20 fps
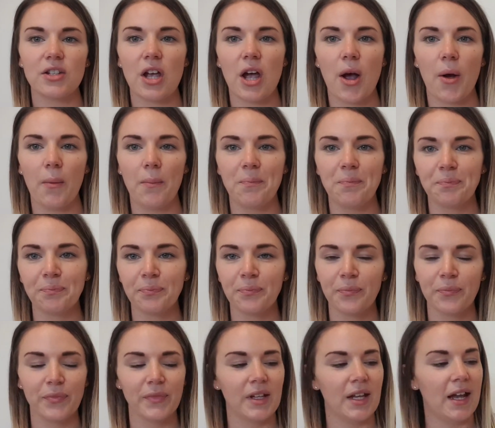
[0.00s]
So
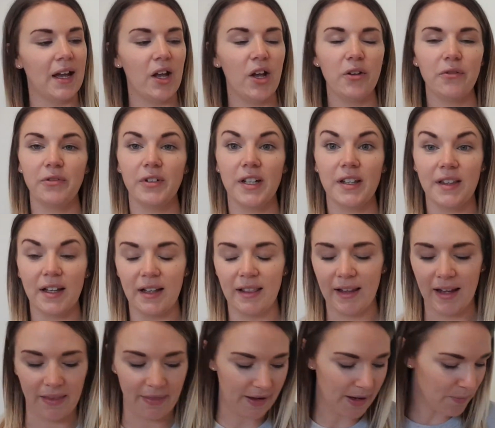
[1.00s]
yeah, hopefully they'll
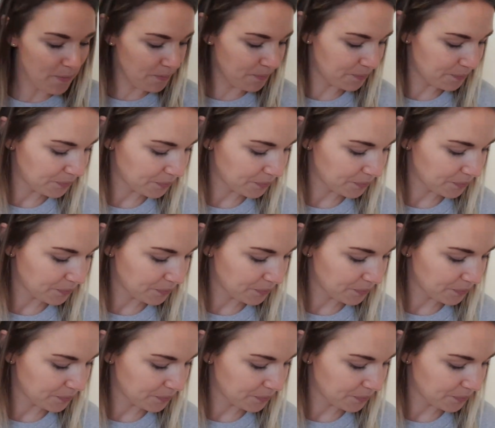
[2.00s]
like them.